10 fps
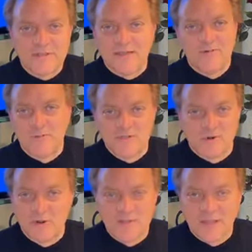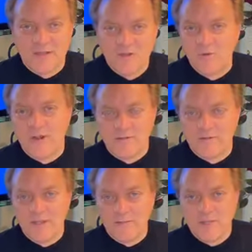majority, they can do whatever
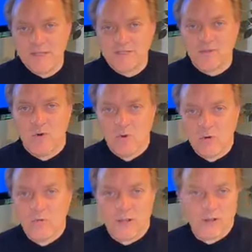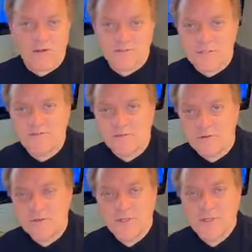they please, or what I call
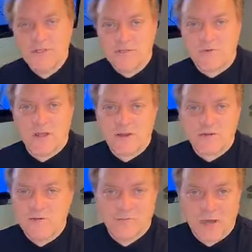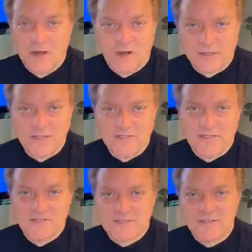sinful tyrannical monarchies.
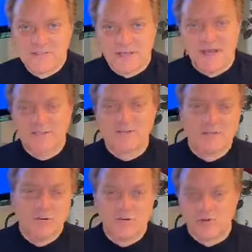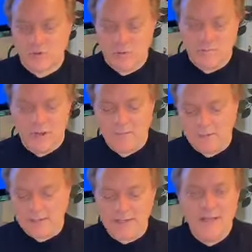It's this constitutional republic